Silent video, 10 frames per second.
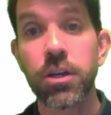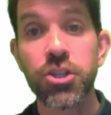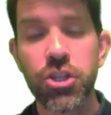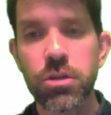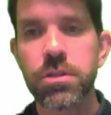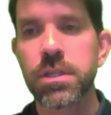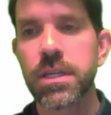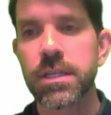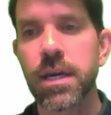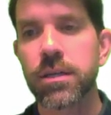to choose in
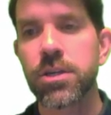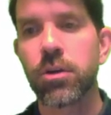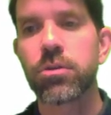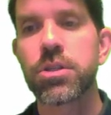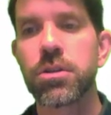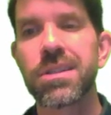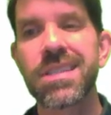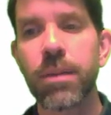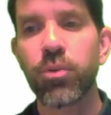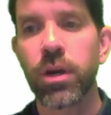tic-tac-toe to
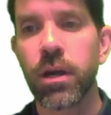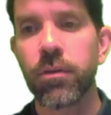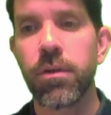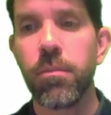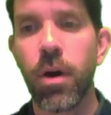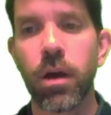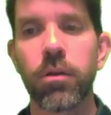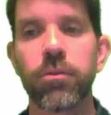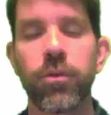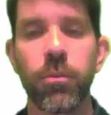separate out the
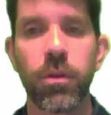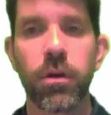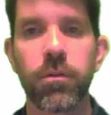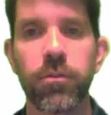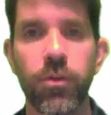model from the